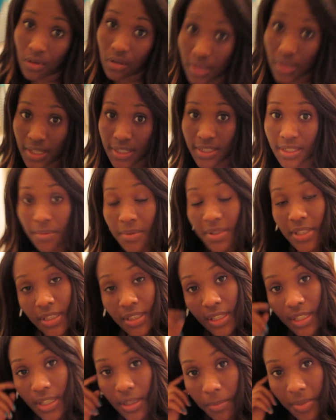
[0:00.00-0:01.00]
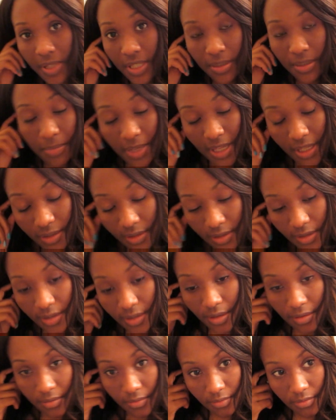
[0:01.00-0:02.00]
all I did was clean up his mess.
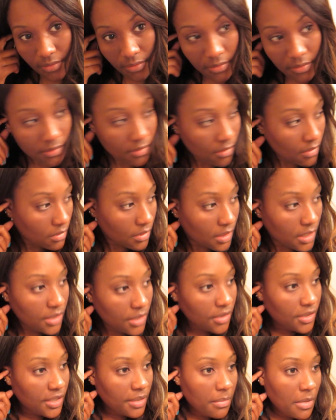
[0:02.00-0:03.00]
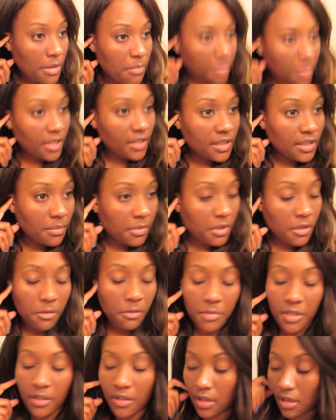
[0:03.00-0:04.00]
So, oh, could you see my butt? I'm in the
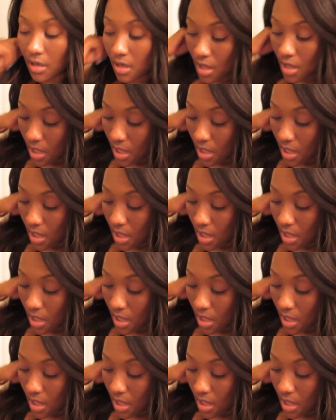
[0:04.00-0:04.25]
mirror.